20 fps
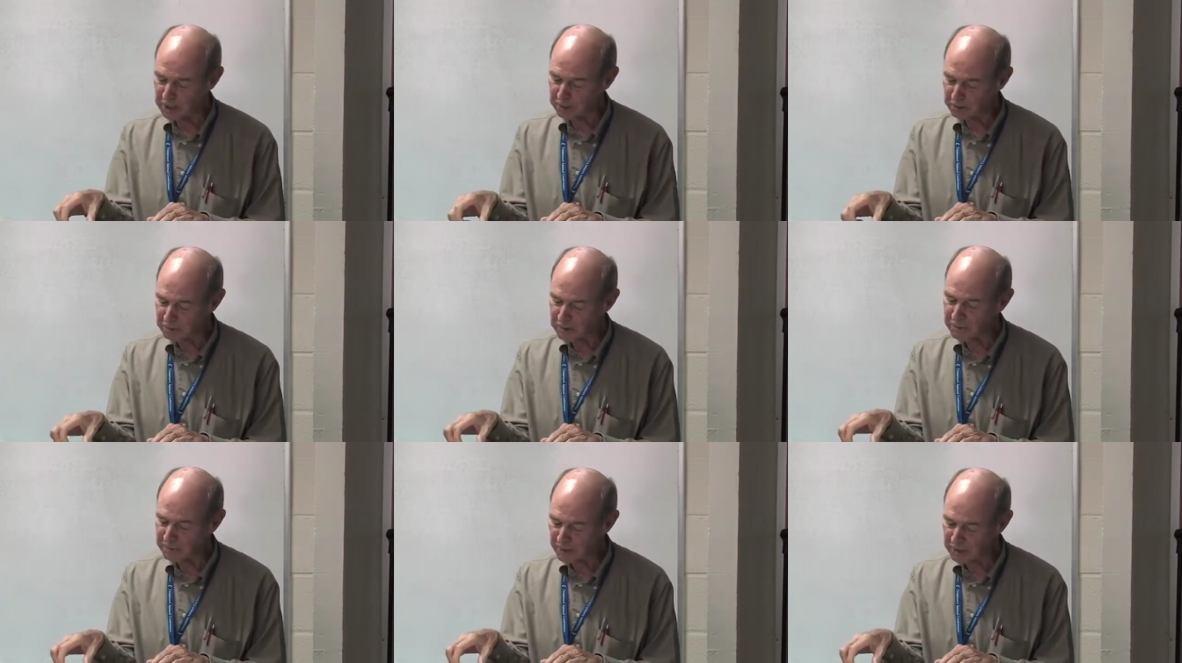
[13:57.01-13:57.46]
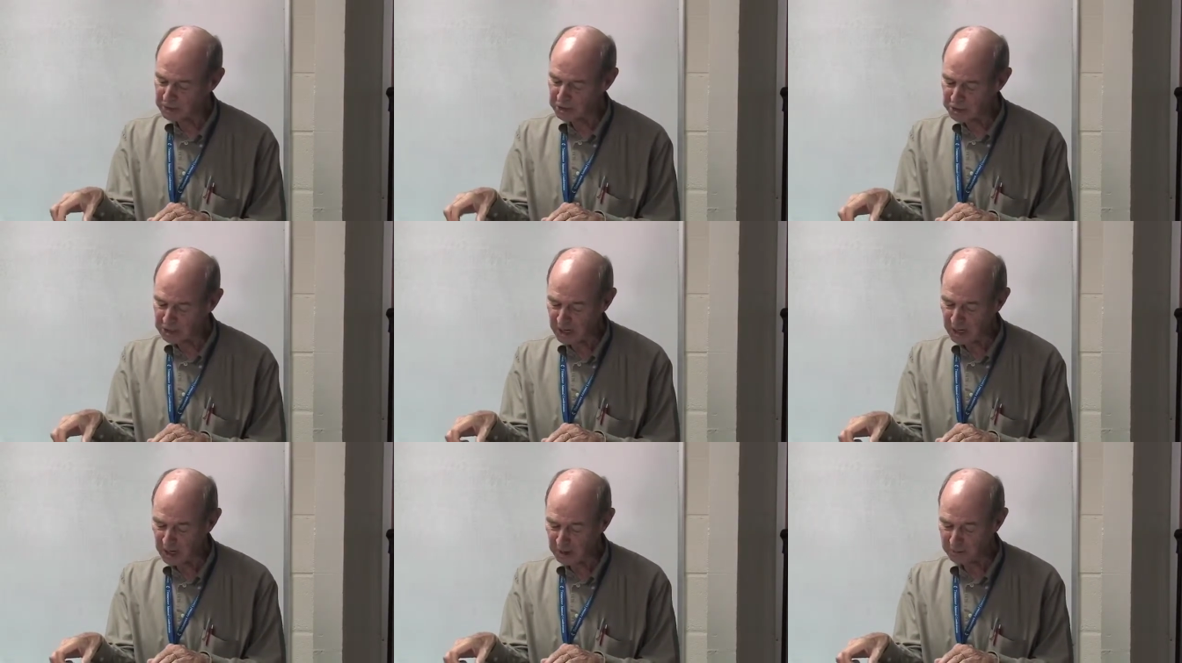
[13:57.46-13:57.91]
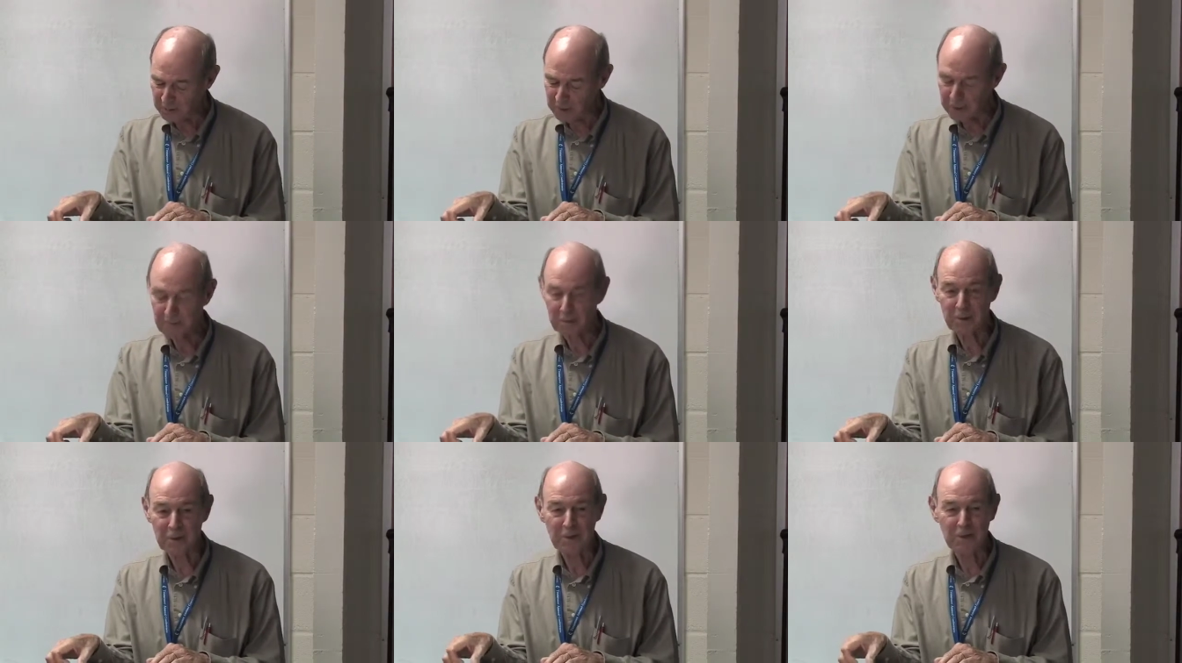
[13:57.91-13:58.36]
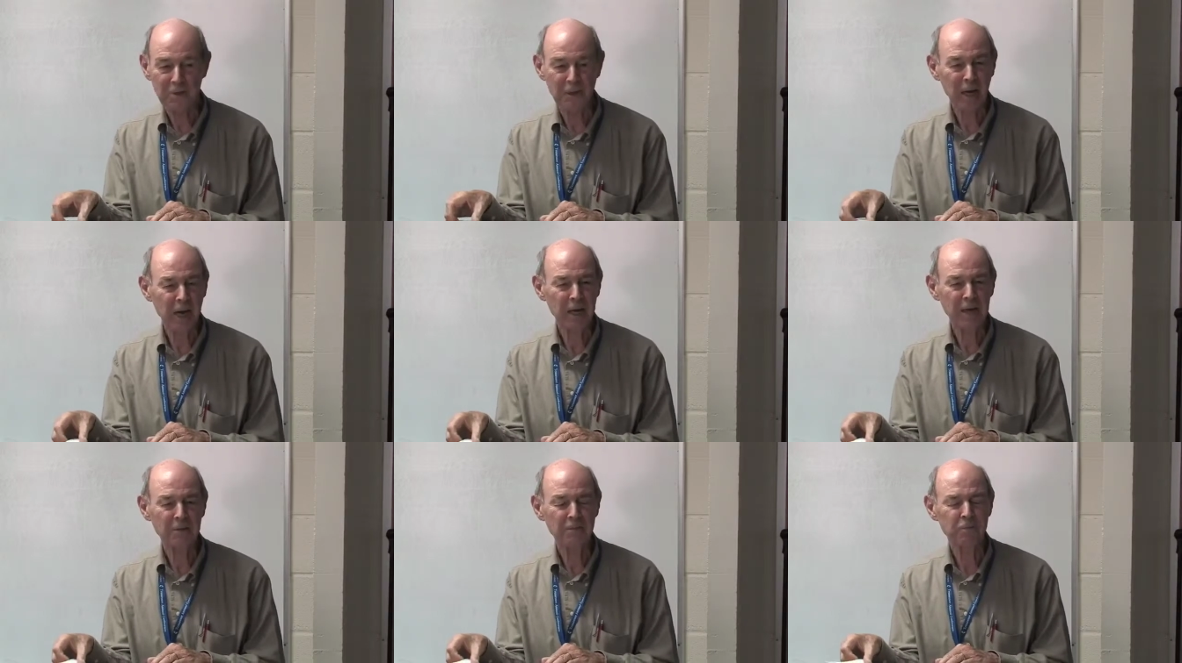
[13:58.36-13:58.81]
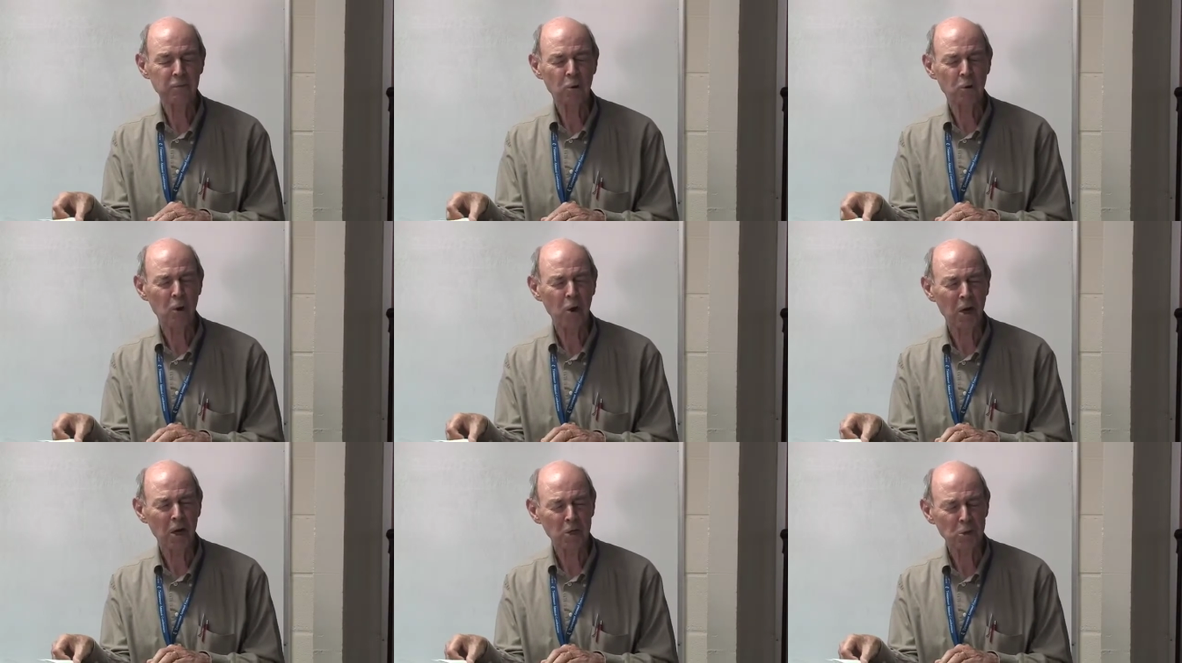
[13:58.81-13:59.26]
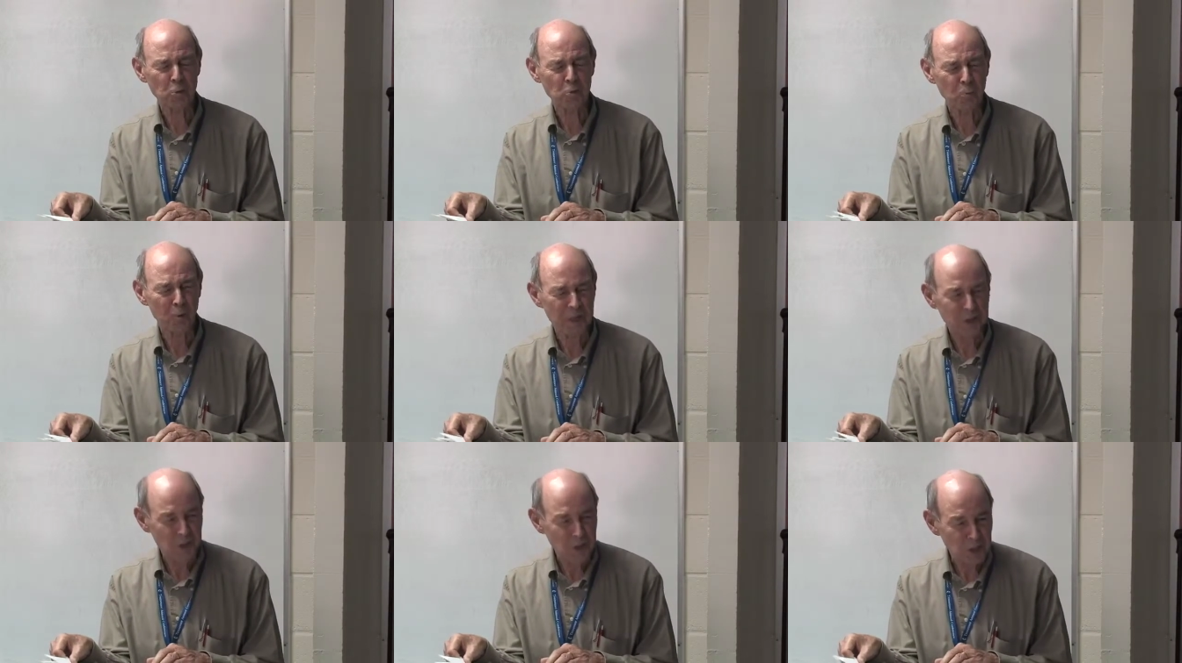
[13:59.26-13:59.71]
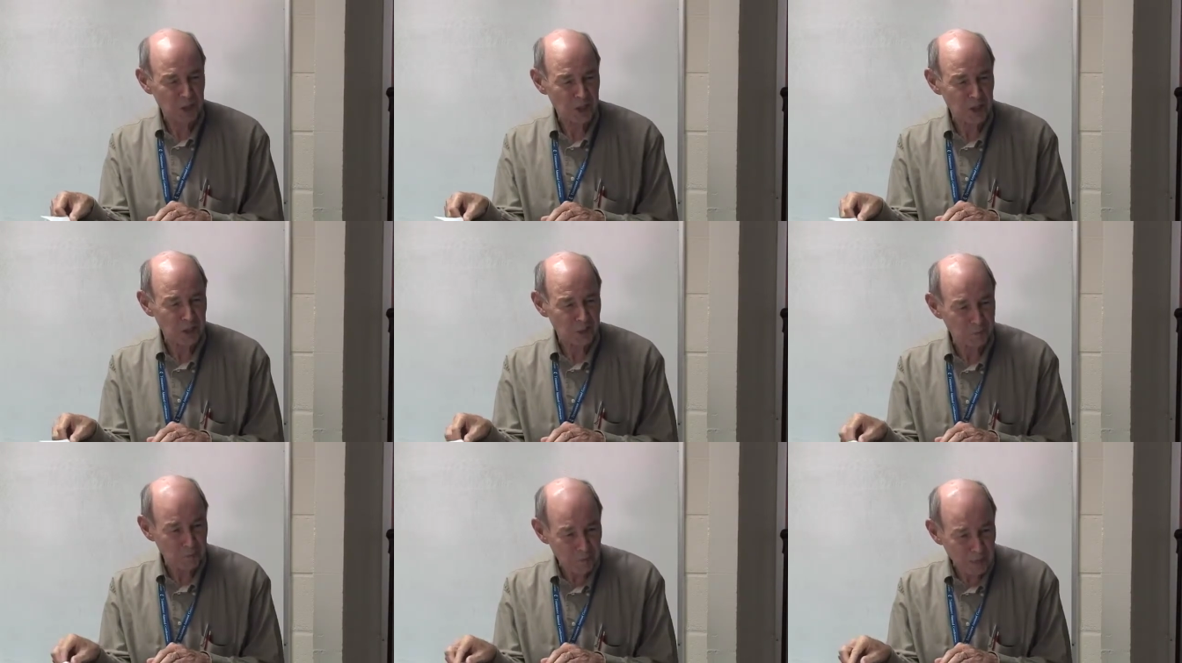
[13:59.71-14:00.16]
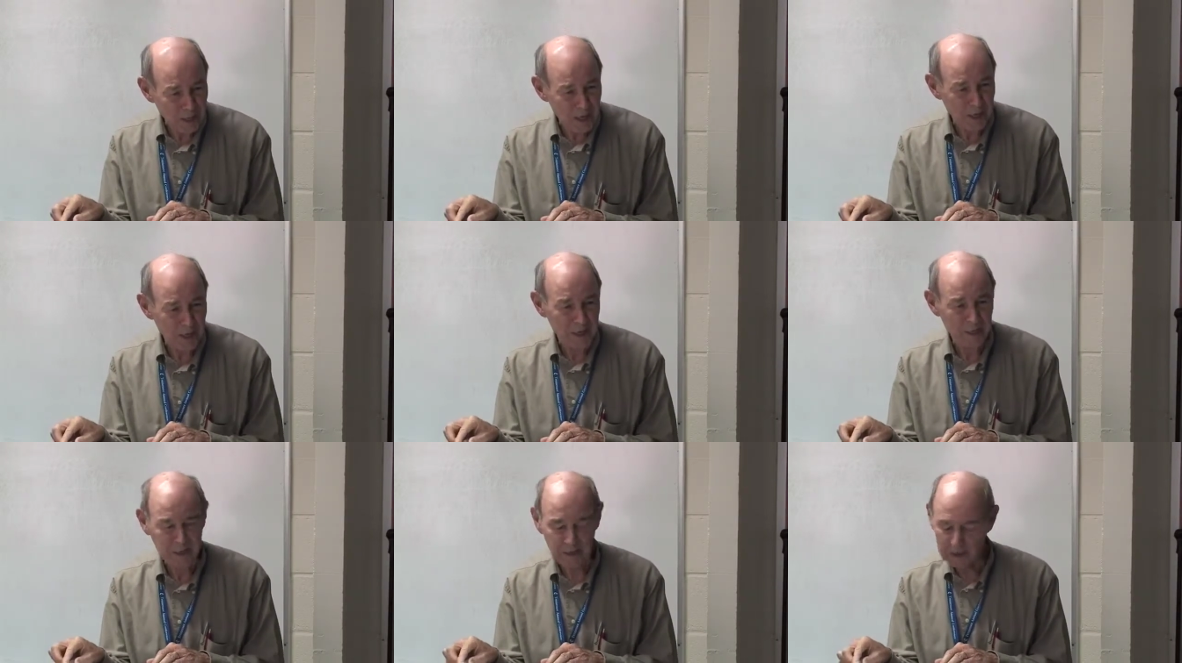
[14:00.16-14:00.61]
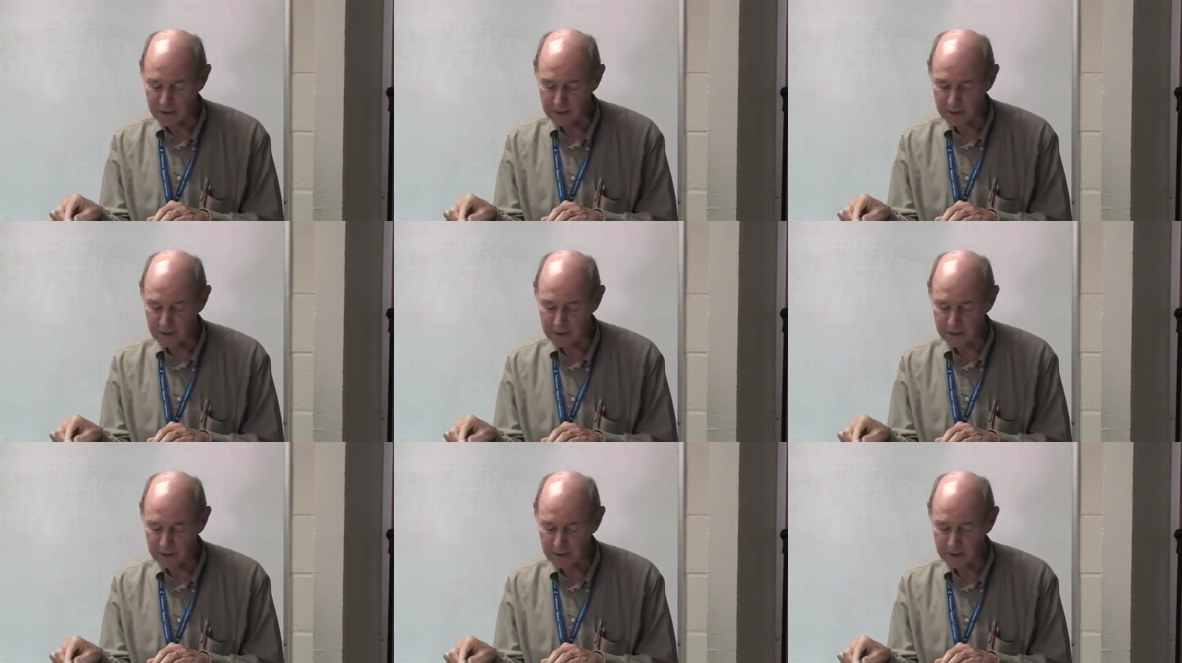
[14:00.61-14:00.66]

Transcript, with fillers: three months' salary would not have crossed Wesley's mind.